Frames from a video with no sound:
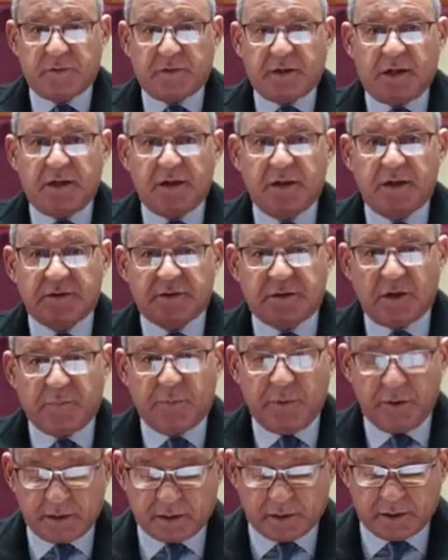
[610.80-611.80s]
with a
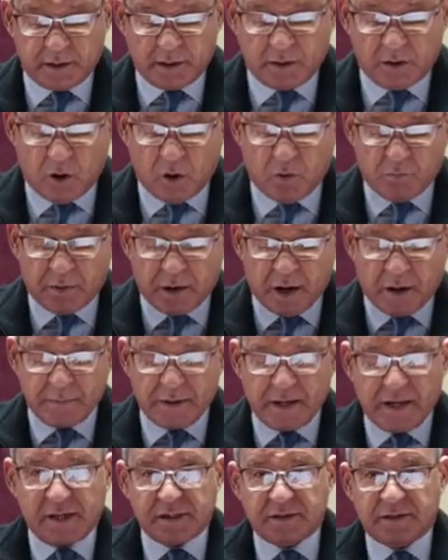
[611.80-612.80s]
typically
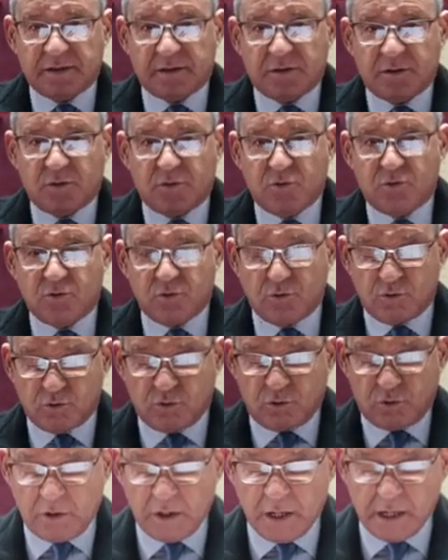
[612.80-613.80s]
Obama-esque,
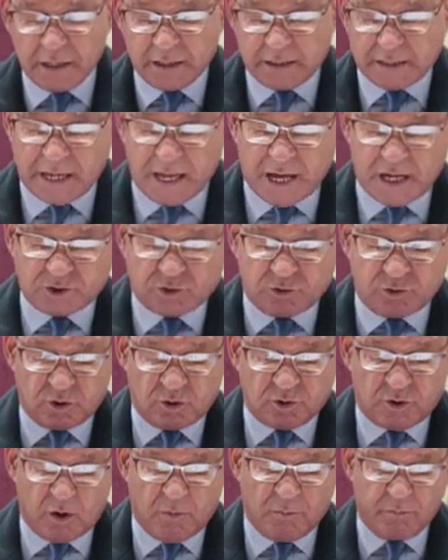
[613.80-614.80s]
cool,
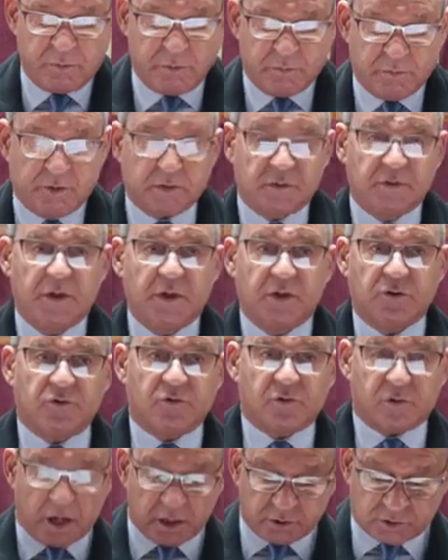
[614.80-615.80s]
casual compliment
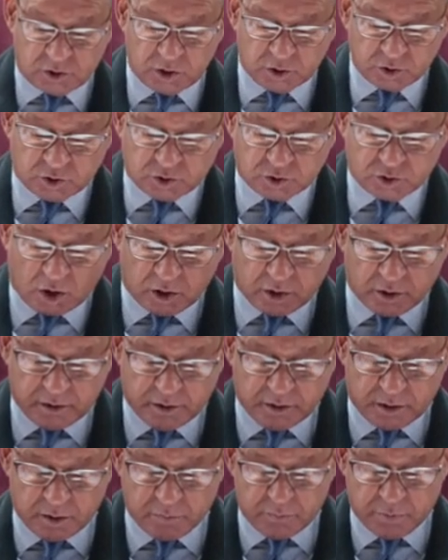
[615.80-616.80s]
to Wright's
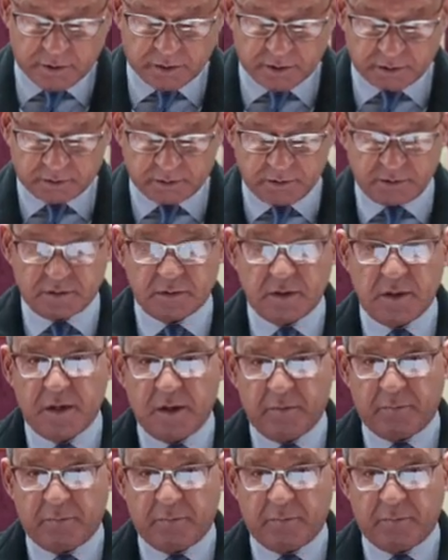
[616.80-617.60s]
scholarly abilities,